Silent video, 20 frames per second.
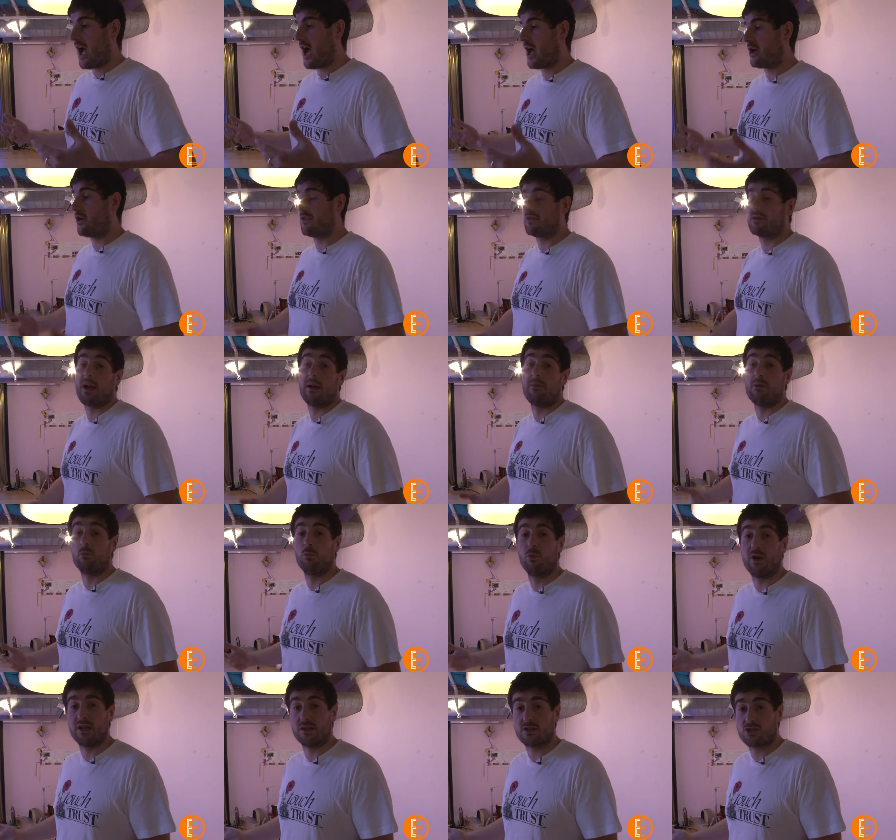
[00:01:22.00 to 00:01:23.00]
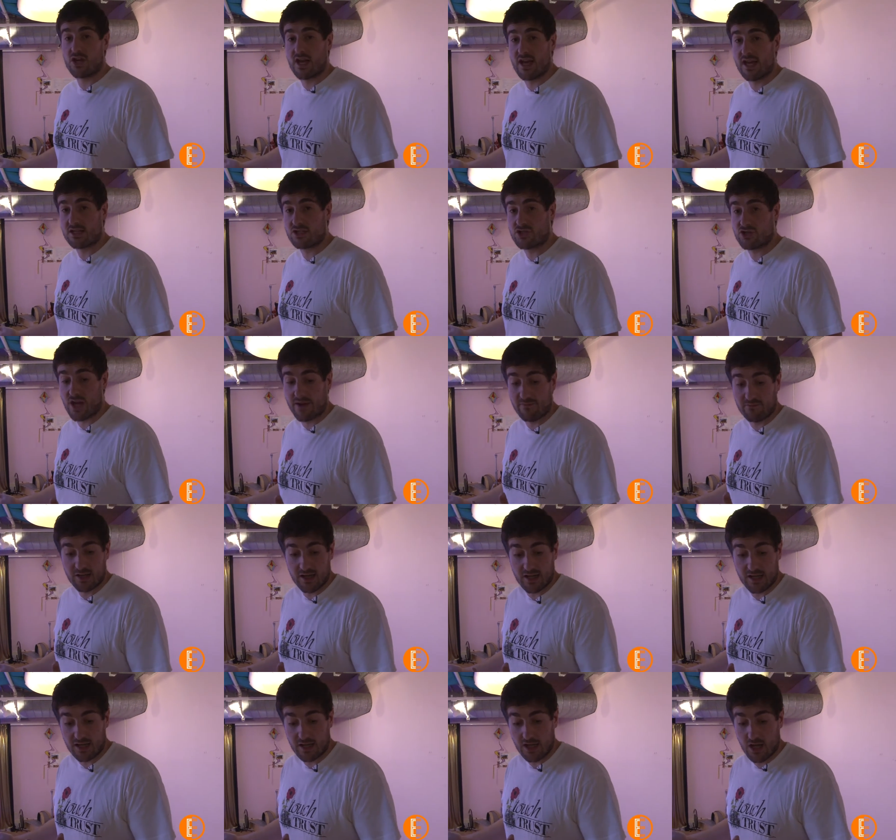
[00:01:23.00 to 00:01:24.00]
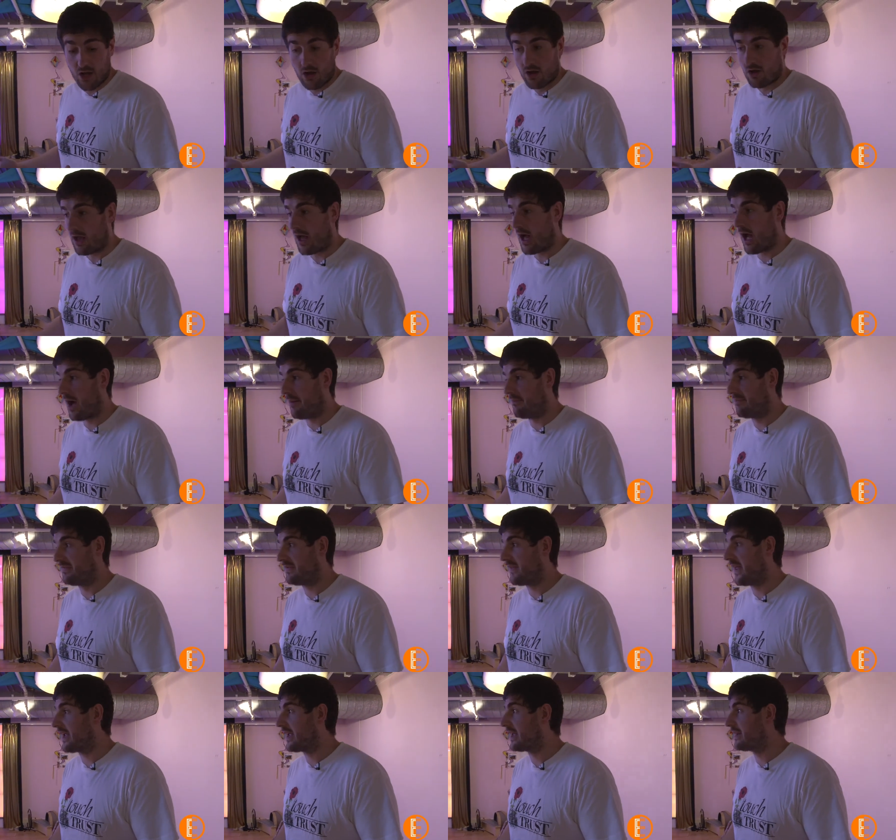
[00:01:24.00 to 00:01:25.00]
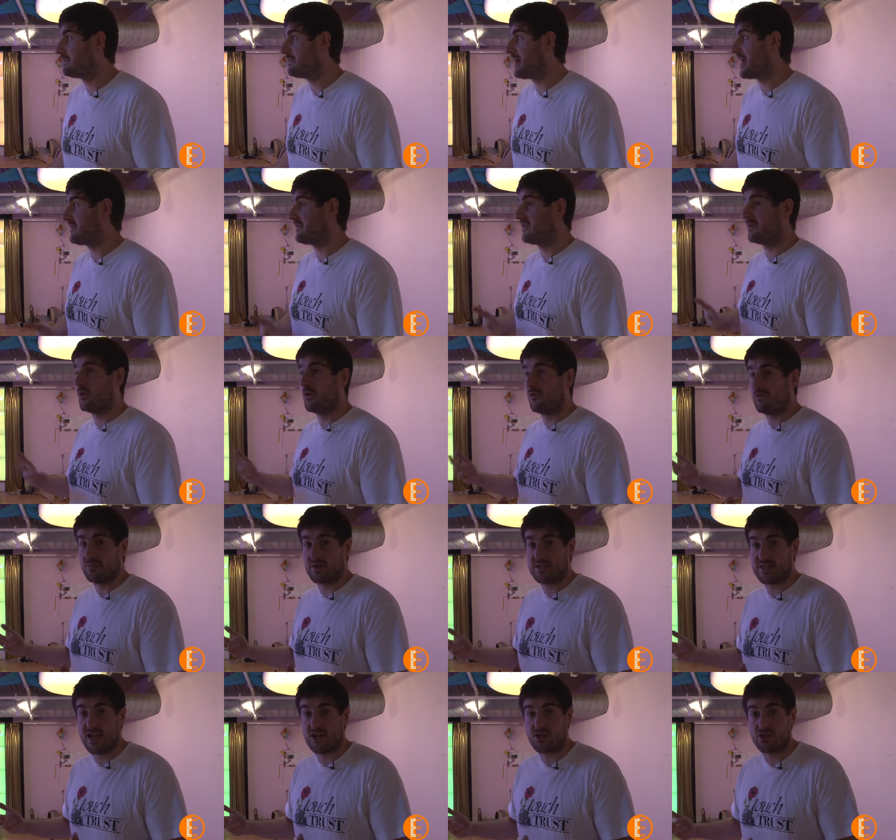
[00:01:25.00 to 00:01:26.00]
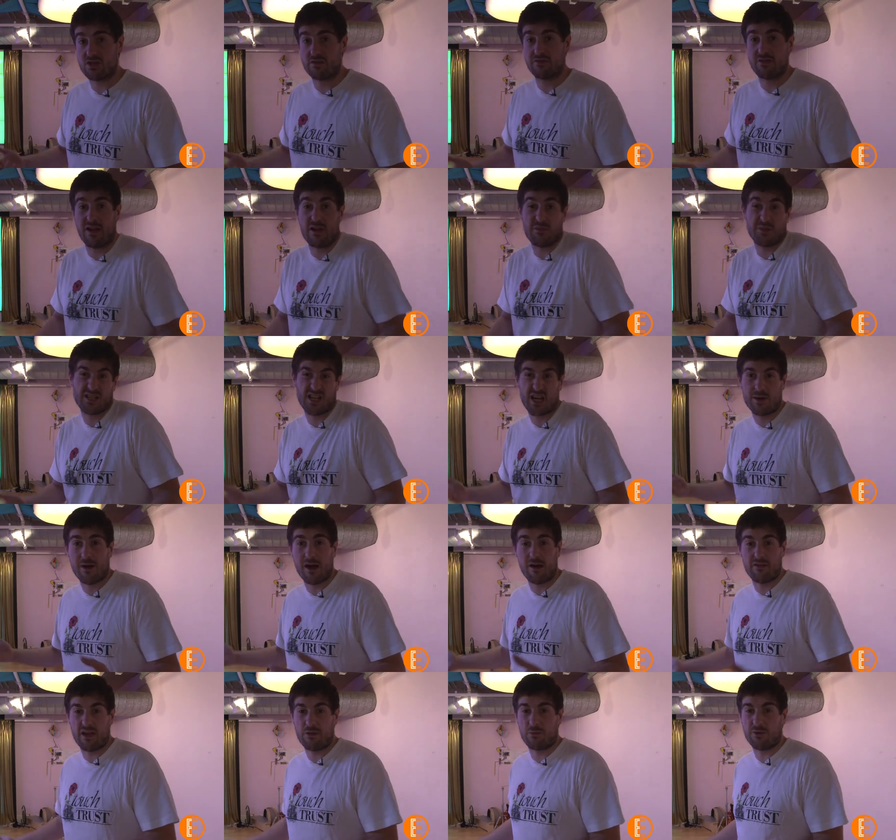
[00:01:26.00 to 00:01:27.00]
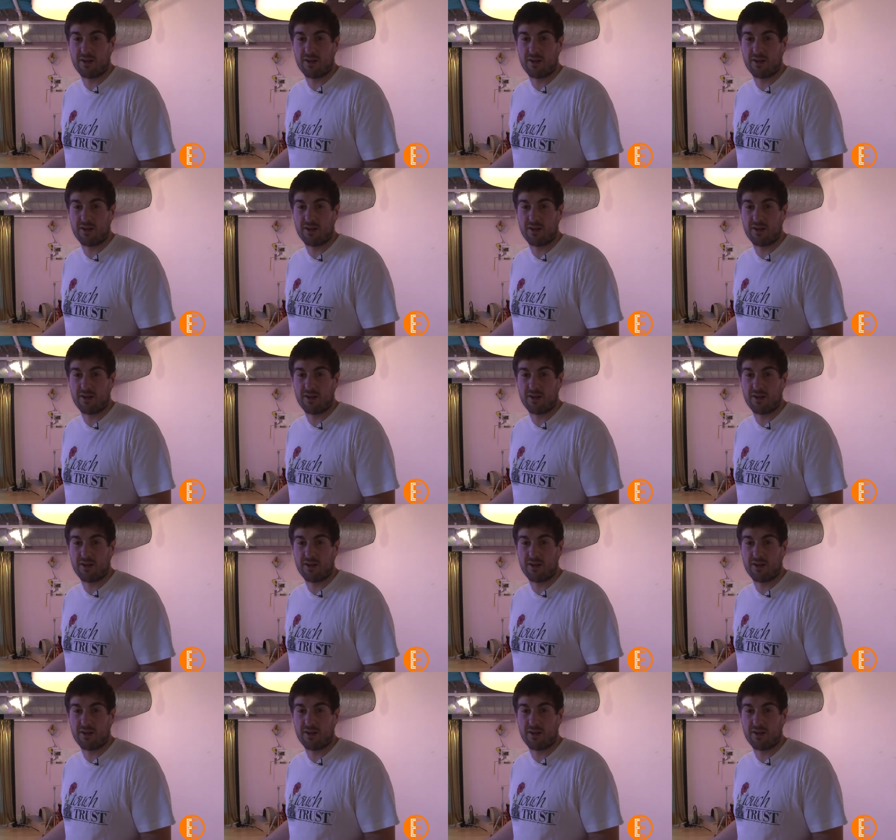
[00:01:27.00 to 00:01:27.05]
A lot of them come in wheelchairs. Generally, they can benefit more from the session if they're able to come out of their